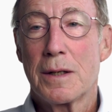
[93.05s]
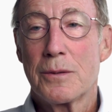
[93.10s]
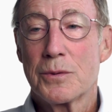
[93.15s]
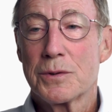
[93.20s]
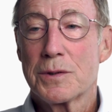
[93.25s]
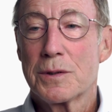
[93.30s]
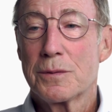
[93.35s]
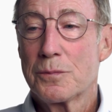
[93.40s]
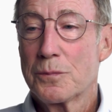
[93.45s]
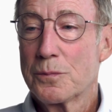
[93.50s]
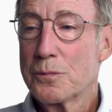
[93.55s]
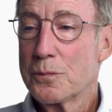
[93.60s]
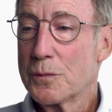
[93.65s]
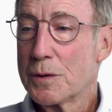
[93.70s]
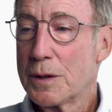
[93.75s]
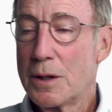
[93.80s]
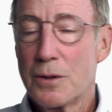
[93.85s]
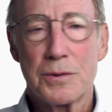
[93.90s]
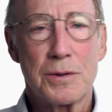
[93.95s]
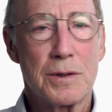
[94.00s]
I was
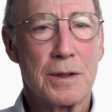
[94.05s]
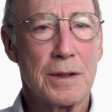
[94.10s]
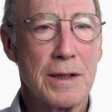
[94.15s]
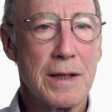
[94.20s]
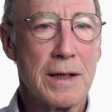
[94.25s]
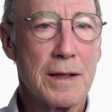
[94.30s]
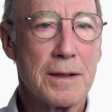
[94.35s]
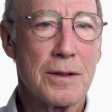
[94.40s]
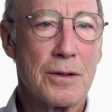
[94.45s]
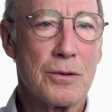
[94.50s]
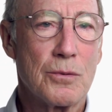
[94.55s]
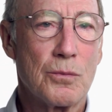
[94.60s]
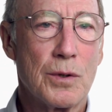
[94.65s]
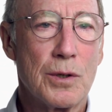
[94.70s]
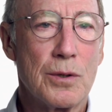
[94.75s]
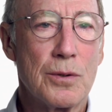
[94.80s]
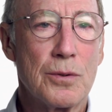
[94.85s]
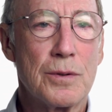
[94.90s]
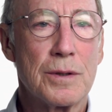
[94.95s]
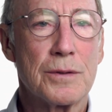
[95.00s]
close to the end of the
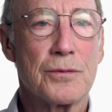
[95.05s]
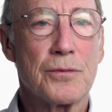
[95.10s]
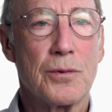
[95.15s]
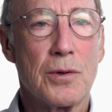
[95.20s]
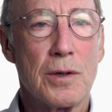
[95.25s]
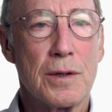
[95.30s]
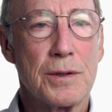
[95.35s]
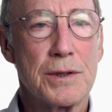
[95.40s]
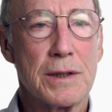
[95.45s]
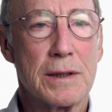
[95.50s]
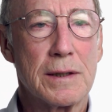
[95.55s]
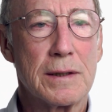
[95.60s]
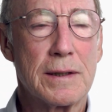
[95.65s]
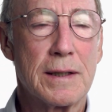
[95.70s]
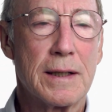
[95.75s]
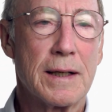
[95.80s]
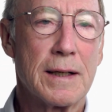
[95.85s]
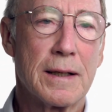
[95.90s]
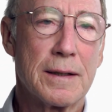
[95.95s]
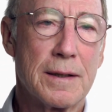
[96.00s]
road, as far as you could
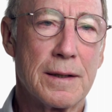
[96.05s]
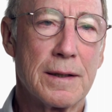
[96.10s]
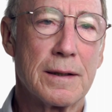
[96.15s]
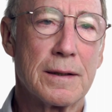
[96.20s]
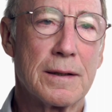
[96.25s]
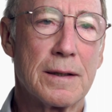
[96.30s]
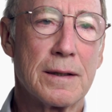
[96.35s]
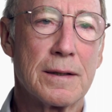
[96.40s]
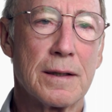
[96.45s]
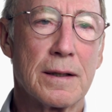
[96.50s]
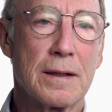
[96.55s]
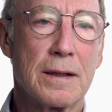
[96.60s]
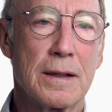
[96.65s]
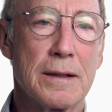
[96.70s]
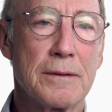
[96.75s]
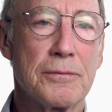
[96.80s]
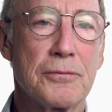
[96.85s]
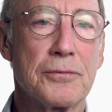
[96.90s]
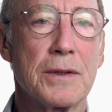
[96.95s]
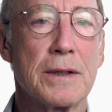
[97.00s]
get, I think, to the
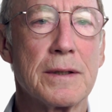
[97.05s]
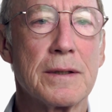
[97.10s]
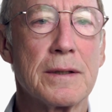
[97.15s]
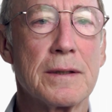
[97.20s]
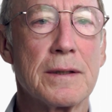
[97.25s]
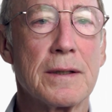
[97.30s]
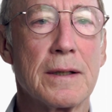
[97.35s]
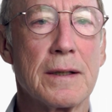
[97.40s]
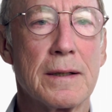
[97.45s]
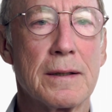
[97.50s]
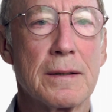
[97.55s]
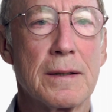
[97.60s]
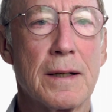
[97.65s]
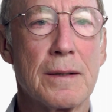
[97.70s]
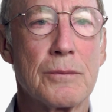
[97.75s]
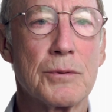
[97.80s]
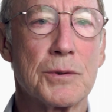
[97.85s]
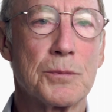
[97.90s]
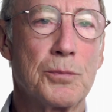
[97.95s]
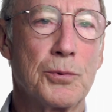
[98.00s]
cliff, and uh,
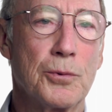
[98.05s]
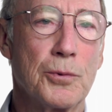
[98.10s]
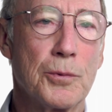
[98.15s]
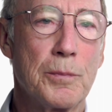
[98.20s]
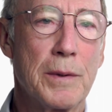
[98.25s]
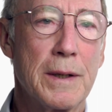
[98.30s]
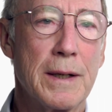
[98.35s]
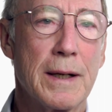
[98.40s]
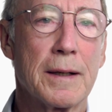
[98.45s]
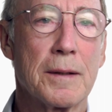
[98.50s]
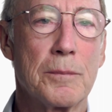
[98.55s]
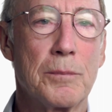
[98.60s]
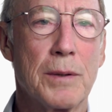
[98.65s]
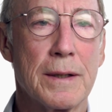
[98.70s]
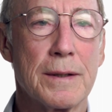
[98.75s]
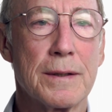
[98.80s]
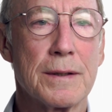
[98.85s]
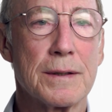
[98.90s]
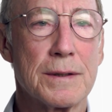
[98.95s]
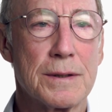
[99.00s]
I was pulled back
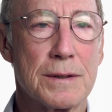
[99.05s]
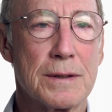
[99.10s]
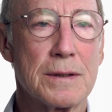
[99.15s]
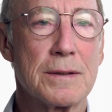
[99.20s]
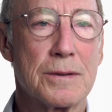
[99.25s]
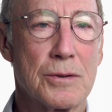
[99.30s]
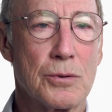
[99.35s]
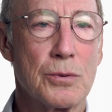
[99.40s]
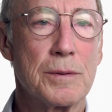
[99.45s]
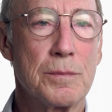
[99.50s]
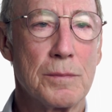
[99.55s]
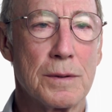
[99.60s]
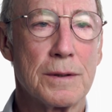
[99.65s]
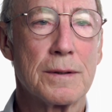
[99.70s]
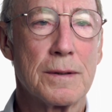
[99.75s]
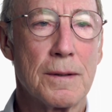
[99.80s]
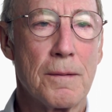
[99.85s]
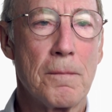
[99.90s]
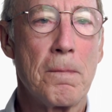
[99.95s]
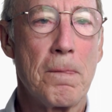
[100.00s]
by this
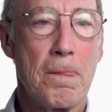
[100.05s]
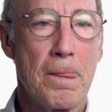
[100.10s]
treatment.